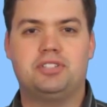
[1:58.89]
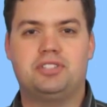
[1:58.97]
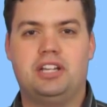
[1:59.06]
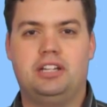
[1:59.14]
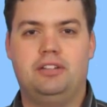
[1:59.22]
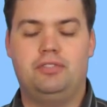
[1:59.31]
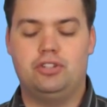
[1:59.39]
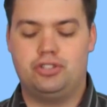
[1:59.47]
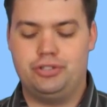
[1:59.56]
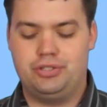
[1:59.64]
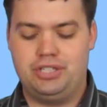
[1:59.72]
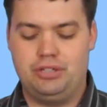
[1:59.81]
a second if you're
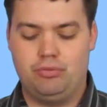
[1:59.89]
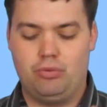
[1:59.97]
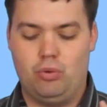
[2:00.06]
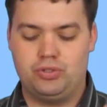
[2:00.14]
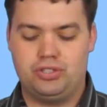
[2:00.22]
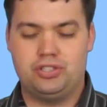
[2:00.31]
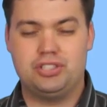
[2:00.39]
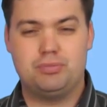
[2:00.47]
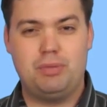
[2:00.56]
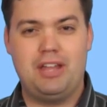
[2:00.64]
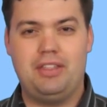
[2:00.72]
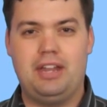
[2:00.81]
shooting a RAW. So
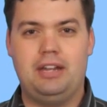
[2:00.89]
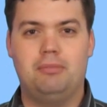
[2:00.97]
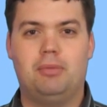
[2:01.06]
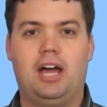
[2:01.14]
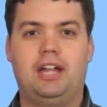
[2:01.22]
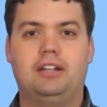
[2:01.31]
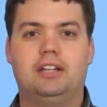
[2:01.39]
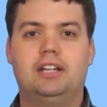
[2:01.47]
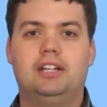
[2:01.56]
just bear that in mind.